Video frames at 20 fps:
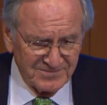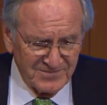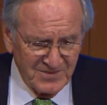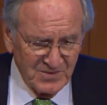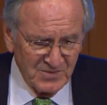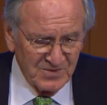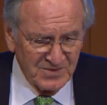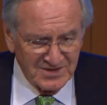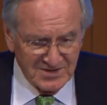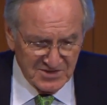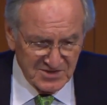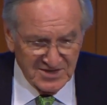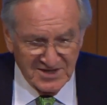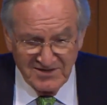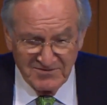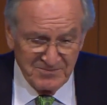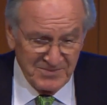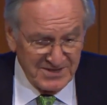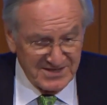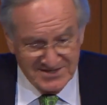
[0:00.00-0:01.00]
was
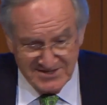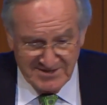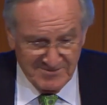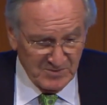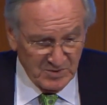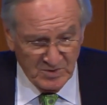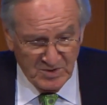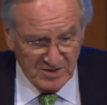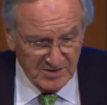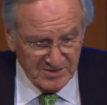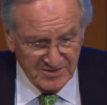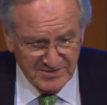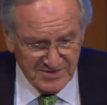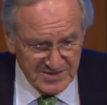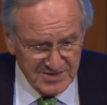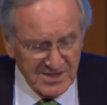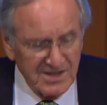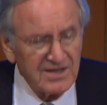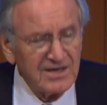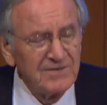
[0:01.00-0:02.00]
left because I'm no longer in the
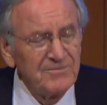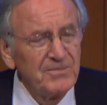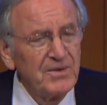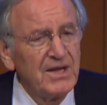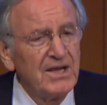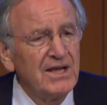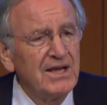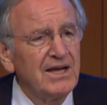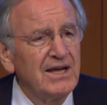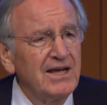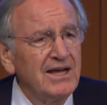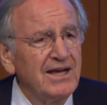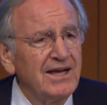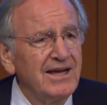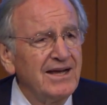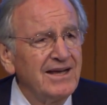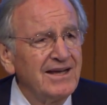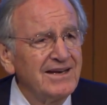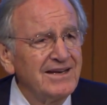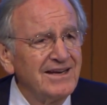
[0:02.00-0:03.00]
Senate.
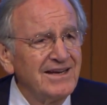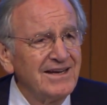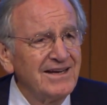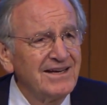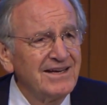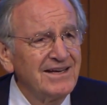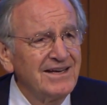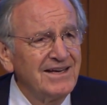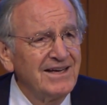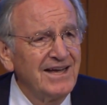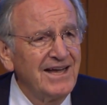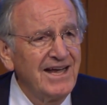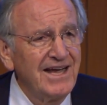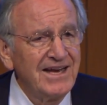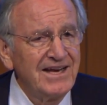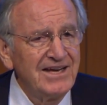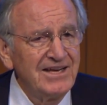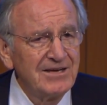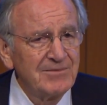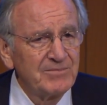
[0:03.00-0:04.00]
And
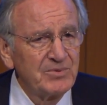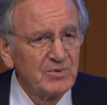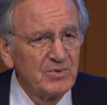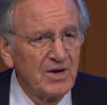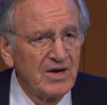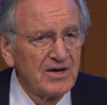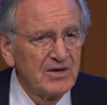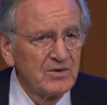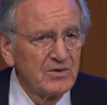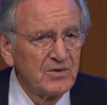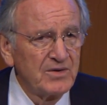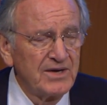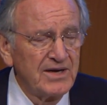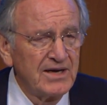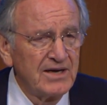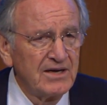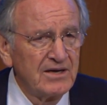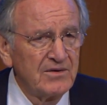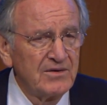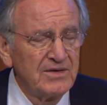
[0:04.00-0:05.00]
Andy Imperato
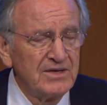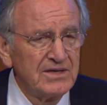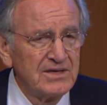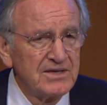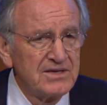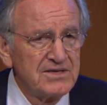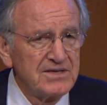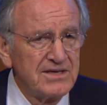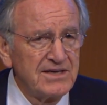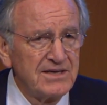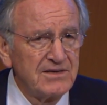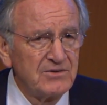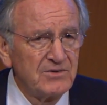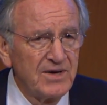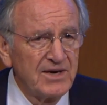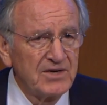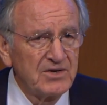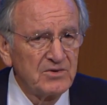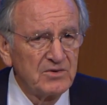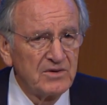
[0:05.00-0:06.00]
now is the
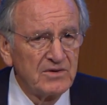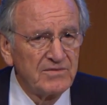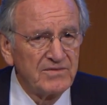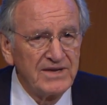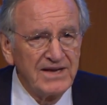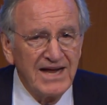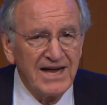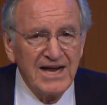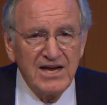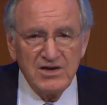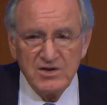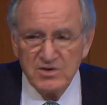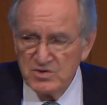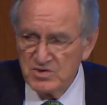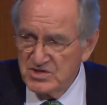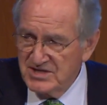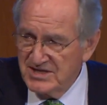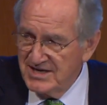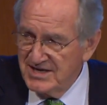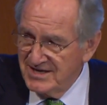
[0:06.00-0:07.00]
director of the
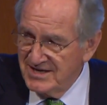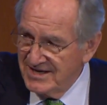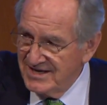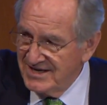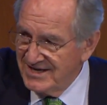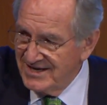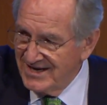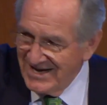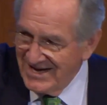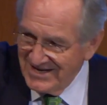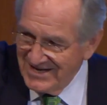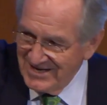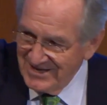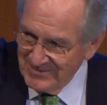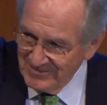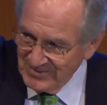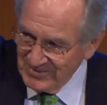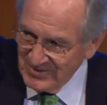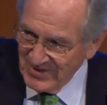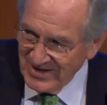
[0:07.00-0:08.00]
AUCD. Andy
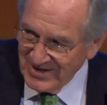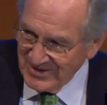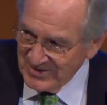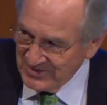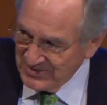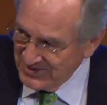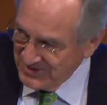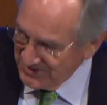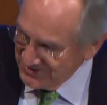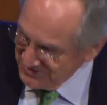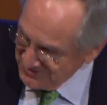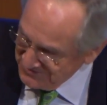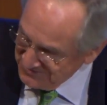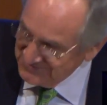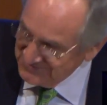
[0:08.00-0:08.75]
Imperato here.